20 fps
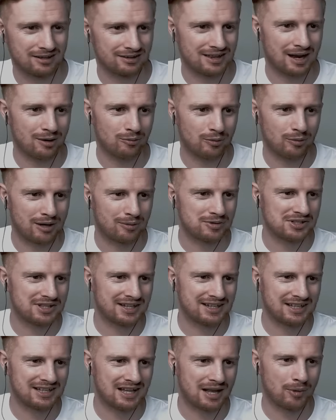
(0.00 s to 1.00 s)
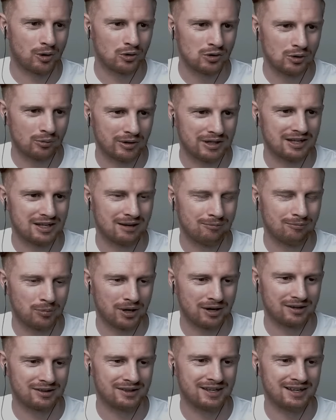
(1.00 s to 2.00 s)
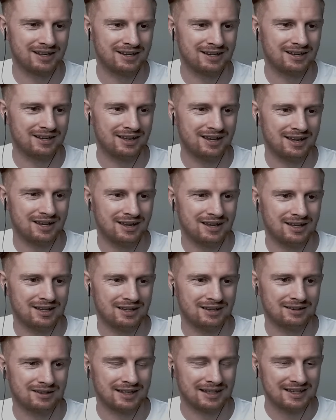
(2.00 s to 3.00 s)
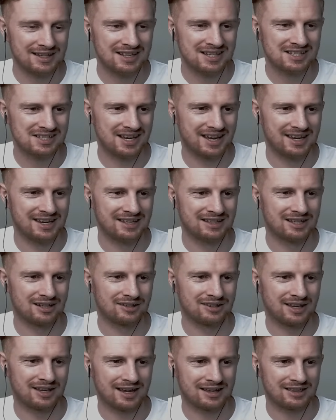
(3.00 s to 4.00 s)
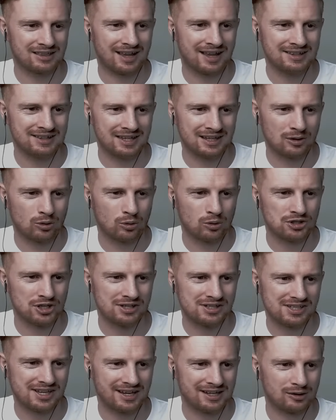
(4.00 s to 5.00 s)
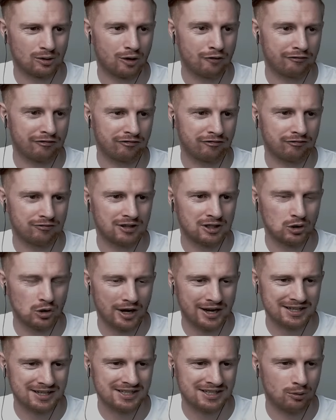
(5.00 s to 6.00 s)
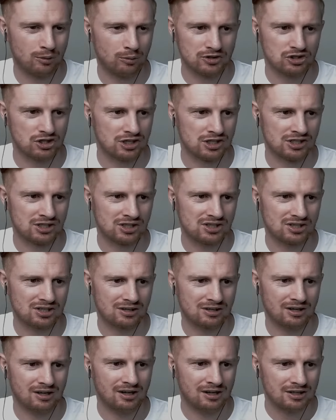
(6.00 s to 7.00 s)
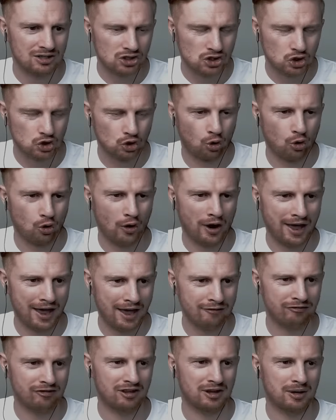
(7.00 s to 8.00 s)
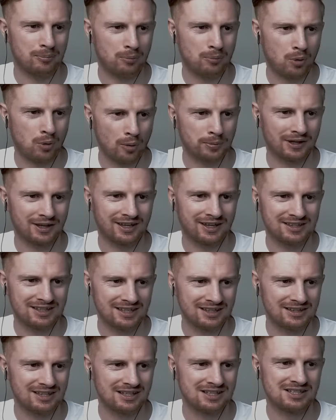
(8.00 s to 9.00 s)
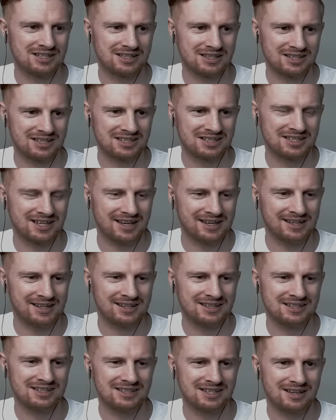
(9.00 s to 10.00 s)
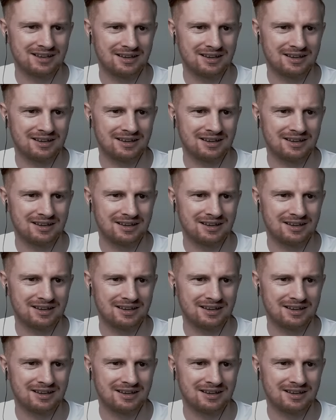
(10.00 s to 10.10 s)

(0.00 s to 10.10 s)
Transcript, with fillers: that when I was thinking about it. When you compare the the east side or the Atlantic Ocean side of the USA, which is so heavily populated, these these cities,